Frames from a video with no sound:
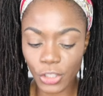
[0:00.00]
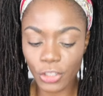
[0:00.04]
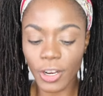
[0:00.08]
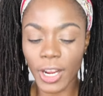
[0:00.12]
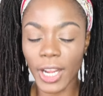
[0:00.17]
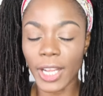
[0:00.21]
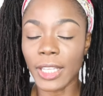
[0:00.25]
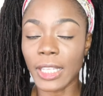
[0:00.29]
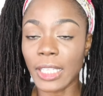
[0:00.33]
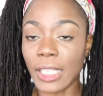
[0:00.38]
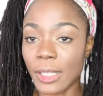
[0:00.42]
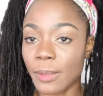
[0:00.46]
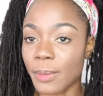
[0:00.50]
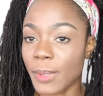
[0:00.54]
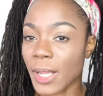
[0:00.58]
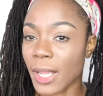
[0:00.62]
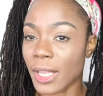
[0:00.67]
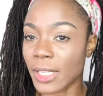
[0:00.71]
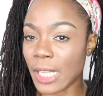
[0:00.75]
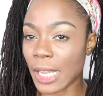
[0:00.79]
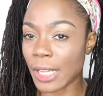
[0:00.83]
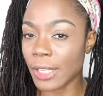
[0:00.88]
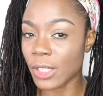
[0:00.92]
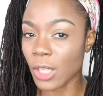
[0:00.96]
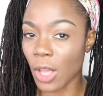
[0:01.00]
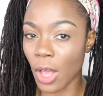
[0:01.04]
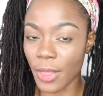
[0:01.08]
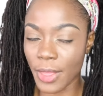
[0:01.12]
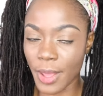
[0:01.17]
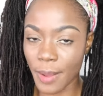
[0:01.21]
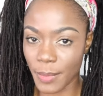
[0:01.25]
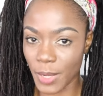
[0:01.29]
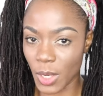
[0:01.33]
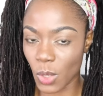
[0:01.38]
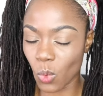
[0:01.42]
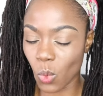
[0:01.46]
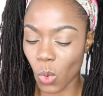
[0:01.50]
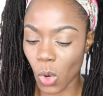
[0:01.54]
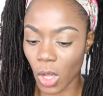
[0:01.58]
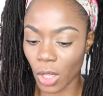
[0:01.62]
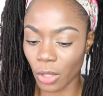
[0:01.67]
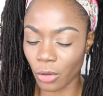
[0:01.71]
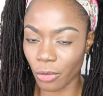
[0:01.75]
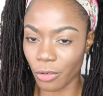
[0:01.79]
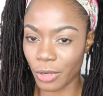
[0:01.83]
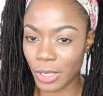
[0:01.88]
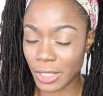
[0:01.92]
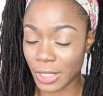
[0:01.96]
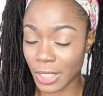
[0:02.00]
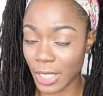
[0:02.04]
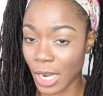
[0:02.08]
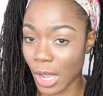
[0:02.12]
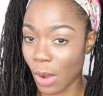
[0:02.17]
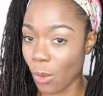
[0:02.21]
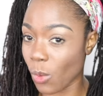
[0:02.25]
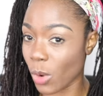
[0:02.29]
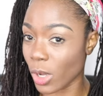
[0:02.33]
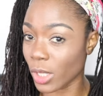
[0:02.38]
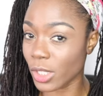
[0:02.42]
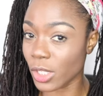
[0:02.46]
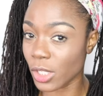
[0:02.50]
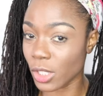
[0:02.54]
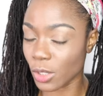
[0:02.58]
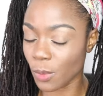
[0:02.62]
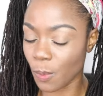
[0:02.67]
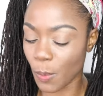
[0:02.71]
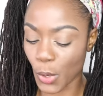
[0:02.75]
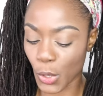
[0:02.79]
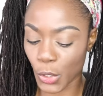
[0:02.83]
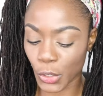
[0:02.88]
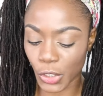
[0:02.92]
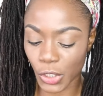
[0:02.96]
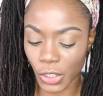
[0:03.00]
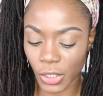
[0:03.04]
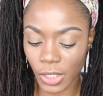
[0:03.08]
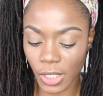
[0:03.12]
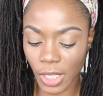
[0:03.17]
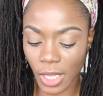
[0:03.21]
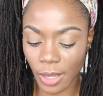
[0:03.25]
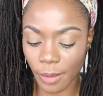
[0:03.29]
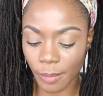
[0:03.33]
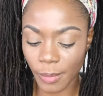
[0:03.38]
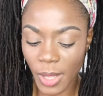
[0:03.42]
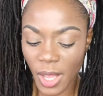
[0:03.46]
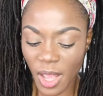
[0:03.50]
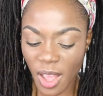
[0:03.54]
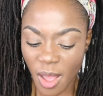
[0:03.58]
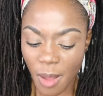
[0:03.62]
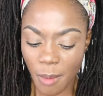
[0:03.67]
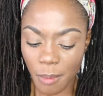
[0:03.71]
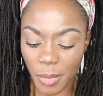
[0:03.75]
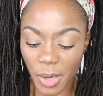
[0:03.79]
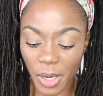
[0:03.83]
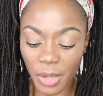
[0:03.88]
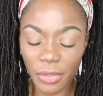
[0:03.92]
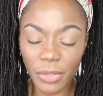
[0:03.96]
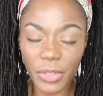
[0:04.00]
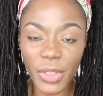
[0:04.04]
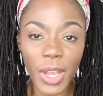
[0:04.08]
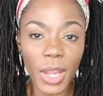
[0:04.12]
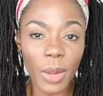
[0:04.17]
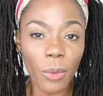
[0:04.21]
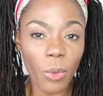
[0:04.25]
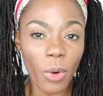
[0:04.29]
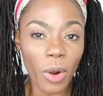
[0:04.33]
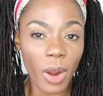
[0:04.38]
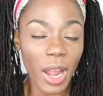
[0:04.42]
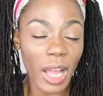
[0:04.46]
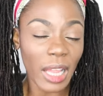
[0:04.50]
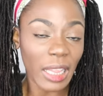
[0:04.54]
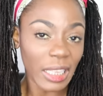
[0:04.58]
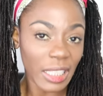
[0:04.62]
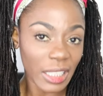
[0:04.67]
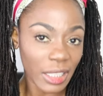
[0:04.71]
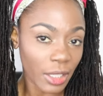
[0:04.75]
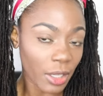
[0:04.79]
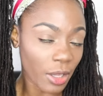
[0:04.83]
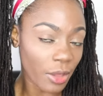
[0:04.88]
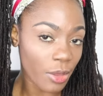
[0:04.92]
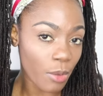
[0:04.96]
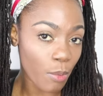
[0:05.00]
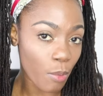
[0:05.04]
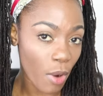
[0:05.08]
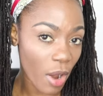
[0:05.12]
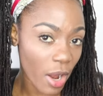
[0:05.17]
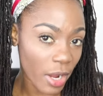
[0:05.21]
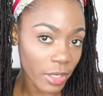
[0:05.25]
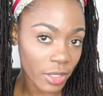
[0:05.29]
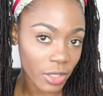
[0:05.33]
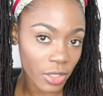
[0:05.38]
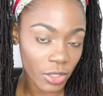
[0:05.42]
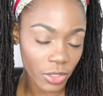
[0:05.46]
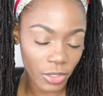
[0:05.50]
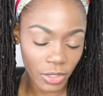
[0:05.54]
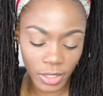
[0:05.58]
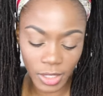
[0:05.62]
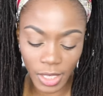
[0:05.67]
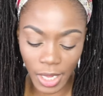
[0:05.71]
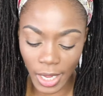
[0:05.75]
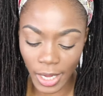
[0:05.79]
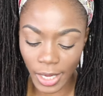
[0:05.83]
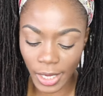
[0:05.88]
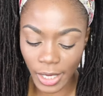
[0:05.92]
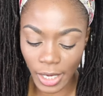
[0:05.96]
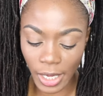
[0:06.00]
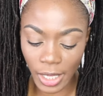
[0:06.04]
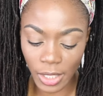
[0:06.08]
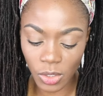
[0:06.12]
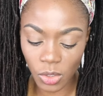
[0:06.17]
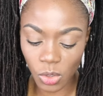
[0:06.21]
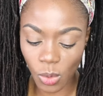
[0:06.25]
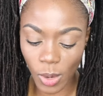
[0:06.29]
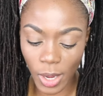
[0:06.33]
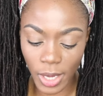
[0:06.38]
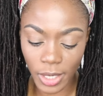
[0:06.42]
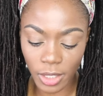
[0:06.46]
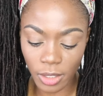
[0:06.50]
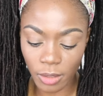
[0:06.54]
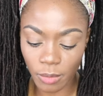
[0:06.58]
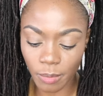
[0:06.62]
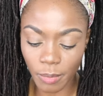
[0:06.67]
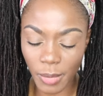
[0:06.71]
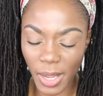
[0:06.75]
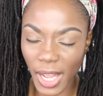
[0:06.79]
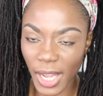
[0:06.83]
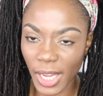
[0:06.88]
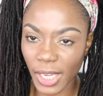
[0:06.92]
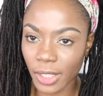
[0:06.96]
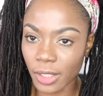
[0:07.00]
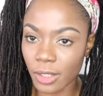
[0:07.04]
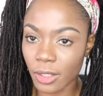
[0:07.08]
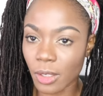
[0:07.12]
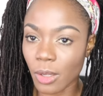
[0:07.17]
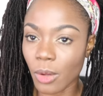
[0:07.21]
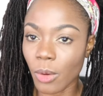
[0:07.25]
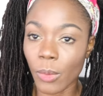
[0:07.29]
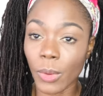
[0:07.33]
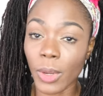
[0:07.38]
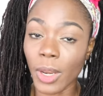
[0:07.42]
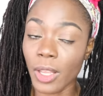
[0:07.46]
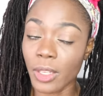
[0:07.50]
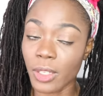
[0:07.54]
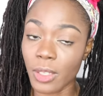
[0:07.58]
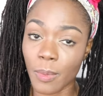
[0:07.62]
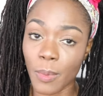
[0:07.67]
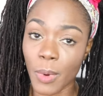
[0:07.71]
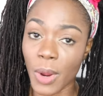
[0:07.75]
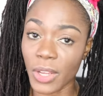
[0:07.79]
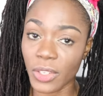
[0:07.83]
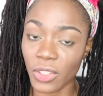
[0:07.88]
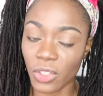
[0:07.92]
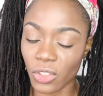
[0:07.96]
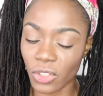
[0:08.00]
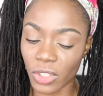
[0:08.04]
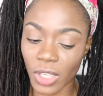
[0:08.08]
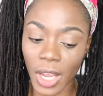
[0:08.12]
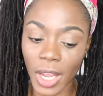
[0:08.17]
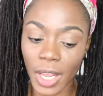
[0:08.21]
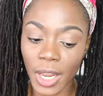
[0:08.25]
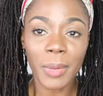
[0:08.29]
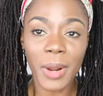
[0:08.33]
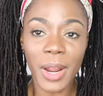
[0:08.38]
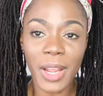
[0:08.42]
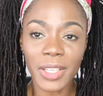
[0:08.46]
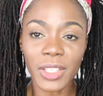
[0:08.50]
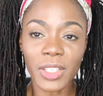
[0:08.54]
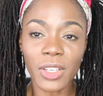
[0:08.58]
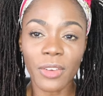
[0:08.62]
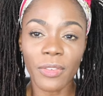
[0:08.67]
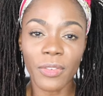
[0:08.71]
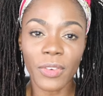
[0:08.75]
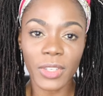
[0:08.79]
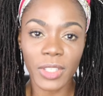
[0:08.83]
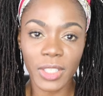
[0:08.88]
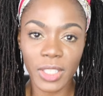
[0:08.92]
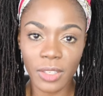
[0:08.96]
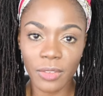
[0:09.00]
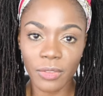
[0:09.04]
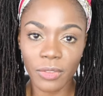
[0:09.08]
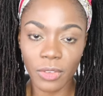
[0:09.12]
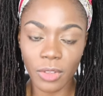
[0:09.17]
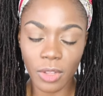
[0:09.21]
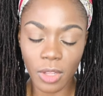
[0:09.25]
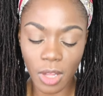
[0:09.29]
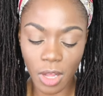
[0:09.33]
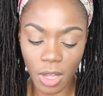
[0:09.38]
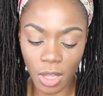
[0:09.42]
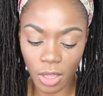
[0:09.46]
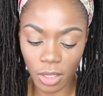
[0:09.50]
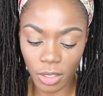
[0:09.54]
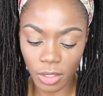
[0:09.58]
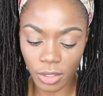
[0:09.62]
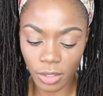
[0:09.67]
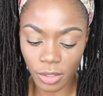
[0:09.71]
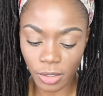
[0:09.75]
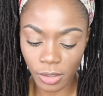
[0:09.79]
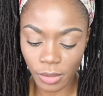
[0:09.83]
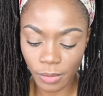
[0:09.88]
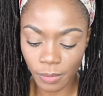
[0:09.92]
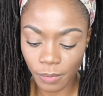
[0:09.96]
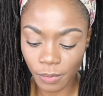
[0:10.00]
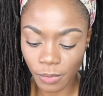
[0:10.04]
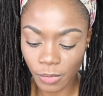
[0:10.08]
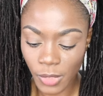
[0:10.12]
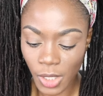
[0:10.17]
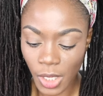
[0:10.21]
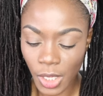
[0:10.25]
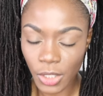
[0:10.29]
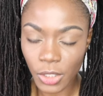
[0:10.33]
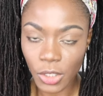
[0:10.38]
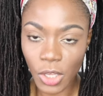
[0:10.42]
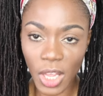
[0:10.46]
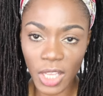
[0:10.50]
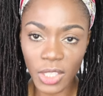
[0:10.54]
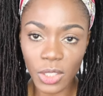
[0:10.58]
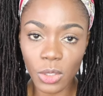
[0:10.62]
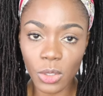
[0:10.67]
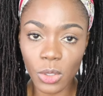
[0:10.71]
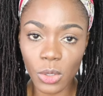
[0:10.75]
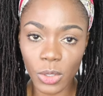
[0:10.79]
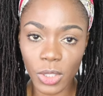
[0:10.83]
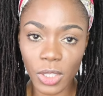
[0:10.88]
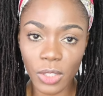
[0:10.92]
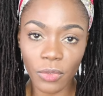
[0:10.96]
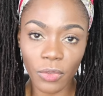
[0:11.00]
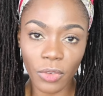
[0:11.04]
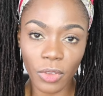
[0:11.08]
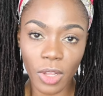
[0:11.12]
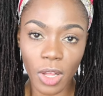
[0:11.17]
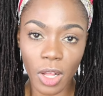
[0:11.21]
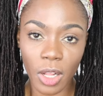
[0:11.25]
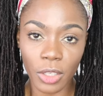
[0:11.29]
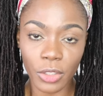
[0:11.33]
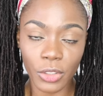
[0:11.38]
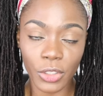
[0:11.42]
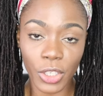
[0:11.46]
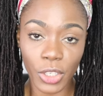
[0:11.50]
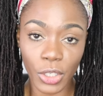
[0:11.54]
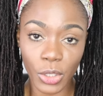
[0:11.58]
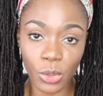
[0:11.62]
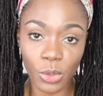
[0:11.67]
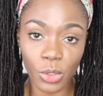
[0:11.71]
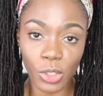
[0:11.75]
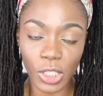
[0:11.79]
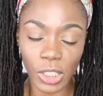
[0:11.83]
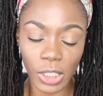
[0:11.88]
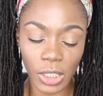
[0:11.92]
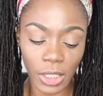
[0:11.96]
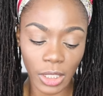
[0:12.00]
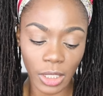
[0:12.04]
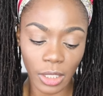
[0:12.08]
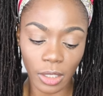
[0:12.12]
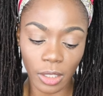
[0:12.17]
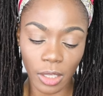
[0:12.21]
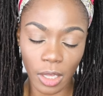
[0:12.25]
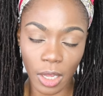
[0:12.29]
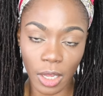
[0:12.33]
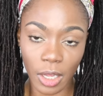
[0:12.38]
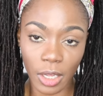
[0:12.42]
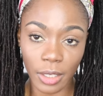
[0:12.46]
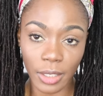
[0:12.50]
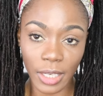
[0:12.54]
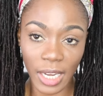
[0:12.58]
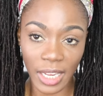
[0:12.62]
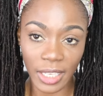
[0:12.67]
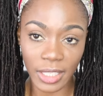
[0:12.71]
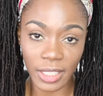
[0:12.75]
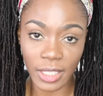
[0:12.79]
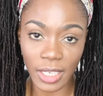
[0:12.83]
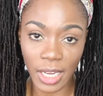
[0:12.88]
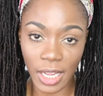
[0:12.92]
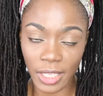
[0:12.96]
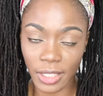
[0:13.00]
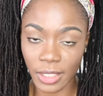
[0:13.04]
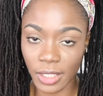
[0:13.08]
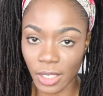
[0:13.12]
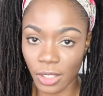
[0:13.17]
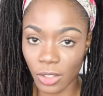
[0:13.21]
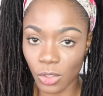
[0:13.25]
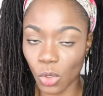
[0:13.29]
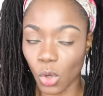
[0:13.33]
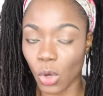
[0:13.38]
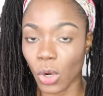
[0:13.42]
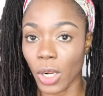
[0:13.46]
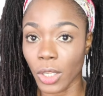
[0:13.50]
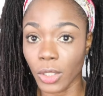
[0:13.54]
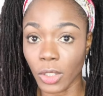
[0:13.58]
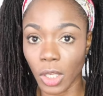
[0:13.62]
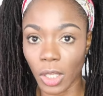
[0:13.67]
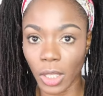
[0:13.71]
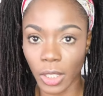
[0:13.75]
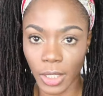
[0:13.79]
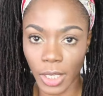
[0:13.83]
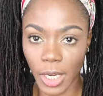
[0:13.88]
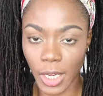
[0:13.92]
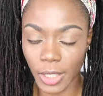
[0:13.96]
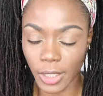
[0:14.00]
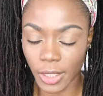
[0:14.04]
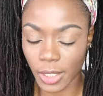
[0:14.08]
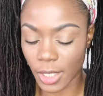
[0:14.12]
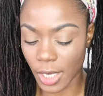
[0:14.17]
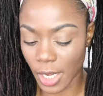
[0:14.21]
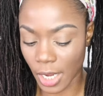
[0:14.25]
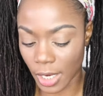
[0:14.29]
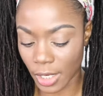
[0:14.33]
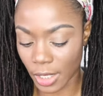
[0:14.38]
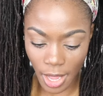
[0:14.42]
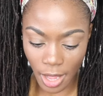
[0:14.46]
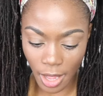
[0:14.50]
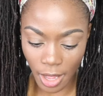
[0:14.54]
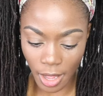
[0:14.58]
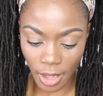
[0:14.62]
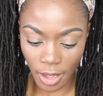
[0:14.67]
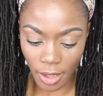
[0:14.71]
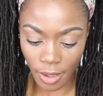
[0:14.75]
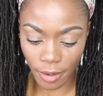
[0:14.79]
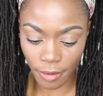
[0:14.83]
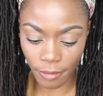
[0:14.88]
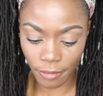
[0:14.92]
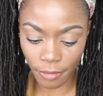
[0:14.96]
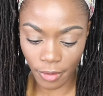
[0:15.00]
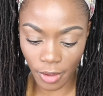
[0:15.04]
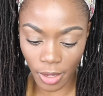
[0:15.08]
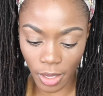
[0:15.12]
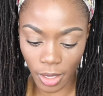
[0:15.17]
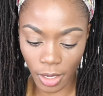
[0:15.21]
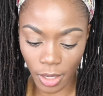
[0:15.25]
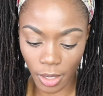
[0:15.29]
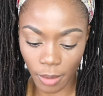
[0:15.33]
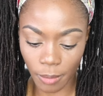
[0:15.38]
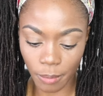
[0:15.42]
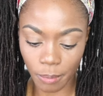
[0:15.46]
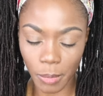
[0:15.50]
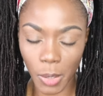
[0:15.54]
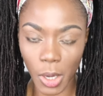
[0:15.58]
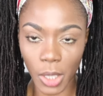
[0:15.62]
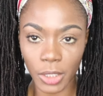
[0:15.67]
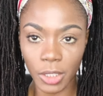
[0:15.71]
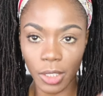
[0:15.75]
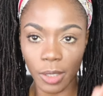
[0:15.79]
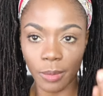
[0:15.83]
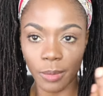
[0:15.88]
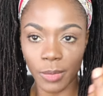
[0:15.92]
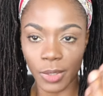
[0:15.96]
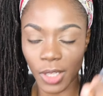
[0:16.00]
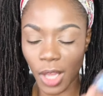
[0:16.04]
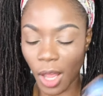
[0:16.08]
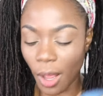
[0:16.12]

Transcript: try these because I saw them in Walgreens and I wanted to purchase them, but they were a little on the pricier side, and so I didn't buy it. When I say pricier side, pricier for Sinful Colors. So as you know, Sinful Colors are usually uh, ninety-nine cents or a dollar ninety-nine. I have um, bottoms